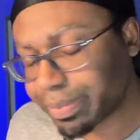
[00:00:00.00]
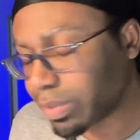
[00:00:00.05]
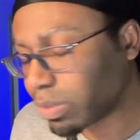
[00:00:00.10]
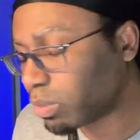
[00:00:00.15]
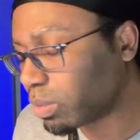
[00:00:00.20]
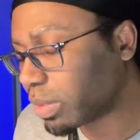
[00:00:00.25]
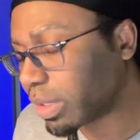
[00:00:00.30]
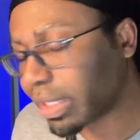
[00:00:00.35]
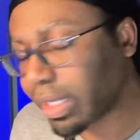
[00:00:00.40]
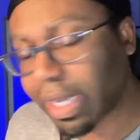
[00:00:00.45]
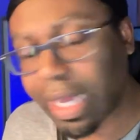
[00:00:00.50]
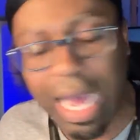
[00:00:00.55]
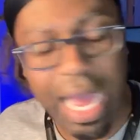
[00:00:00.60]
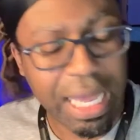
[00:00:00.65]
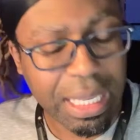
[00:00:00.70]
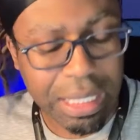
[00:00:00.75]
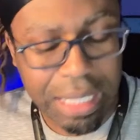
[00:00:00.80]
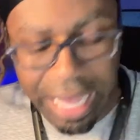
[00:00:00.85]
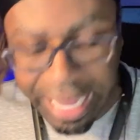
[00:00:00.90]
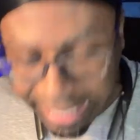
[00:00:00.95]
What I
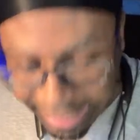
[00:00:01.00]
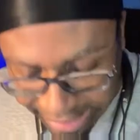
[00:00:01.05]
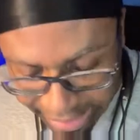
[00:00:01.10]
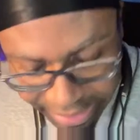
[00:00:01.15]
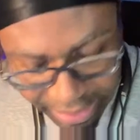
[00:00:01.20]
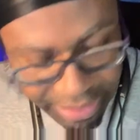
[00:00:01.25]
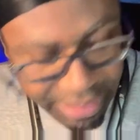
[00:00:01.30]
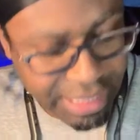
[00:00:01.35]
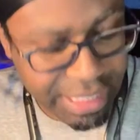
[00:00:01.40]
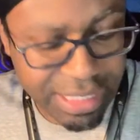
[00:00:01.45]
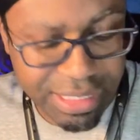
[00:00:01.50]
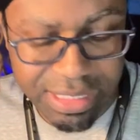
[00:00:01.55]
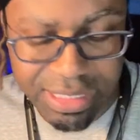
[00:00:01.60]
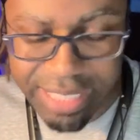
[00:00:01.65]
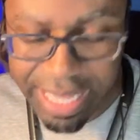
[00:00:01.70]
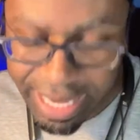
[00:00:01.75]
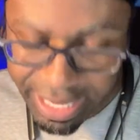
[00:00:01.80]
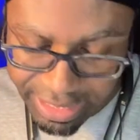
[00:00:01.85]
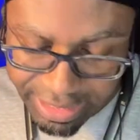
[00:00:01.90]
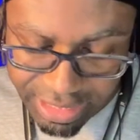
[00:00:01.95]
like it, the
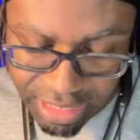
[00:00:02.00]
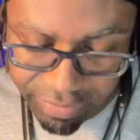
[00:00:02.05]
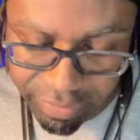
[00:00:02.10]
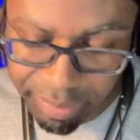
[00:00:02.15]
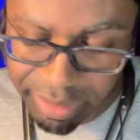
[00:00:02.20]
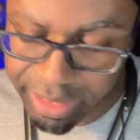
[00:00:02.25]
aesthetics of it,